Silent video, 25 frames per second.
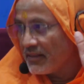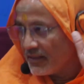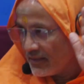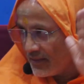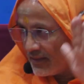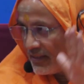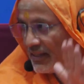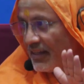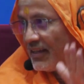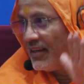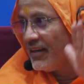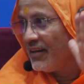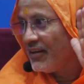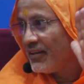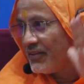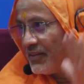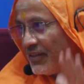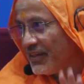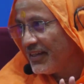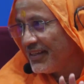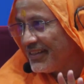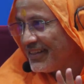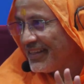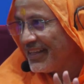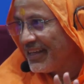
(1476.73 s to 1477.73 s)
the
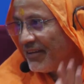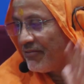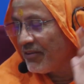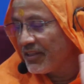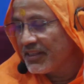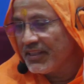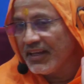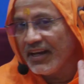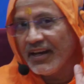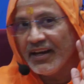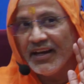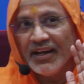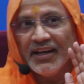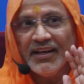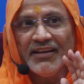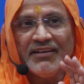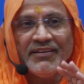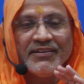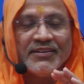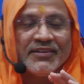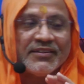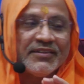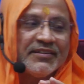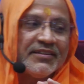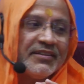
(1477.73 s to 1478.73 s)
Devata
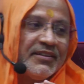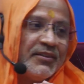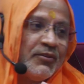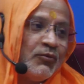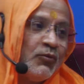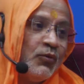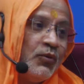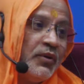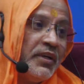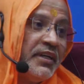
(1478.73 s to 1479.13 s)
who